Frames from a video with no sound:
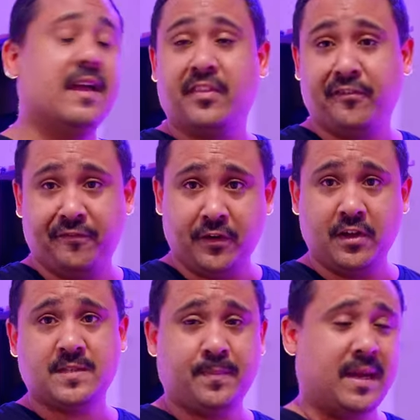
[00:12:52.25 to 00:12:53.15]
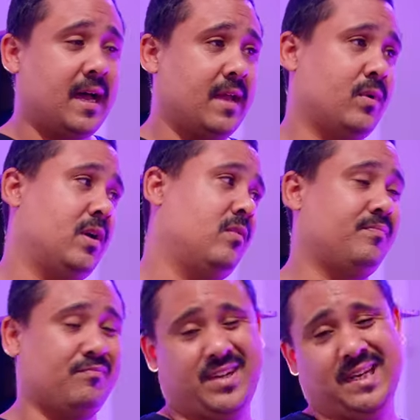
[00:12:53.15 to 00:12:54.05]
The first part,
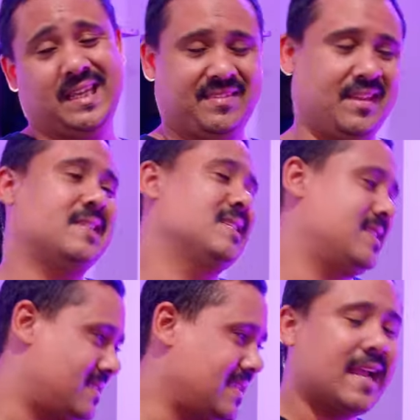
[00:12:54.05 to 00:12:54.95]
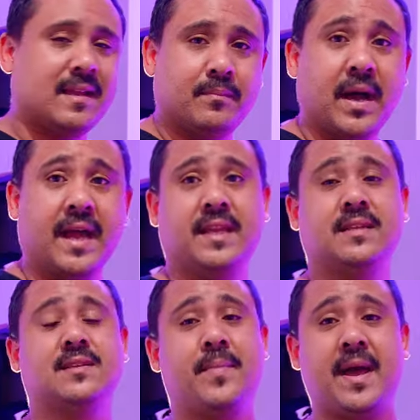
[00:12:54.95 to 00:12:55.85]
well really this is the second part,
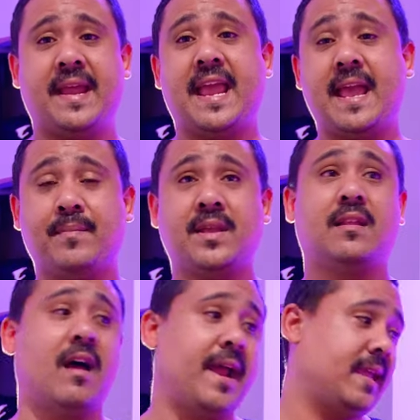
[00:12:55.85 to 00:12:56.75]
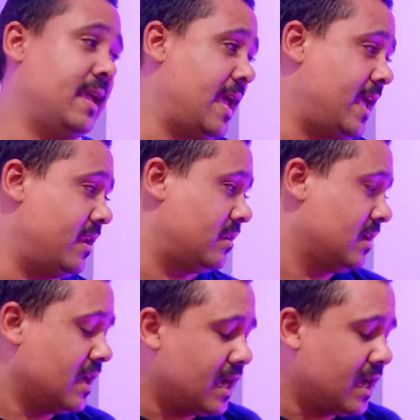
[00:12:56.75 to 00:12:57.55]
is about ambient lighting and